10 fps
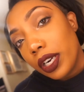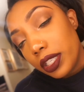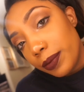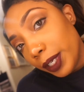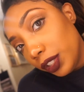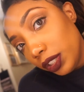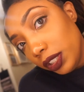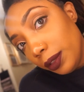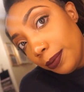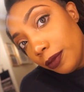
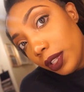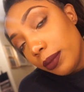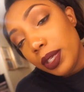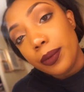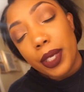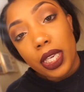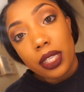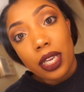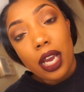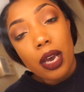especially with me being
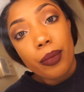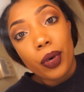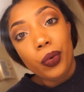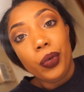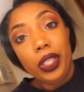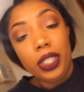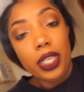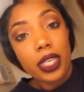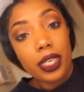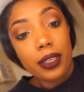like combo
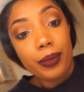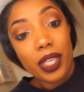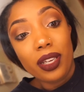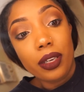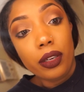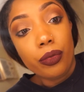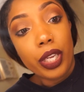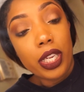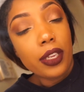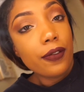oily and it being a
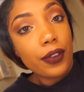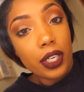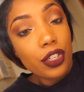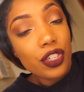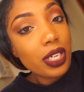radiant finish.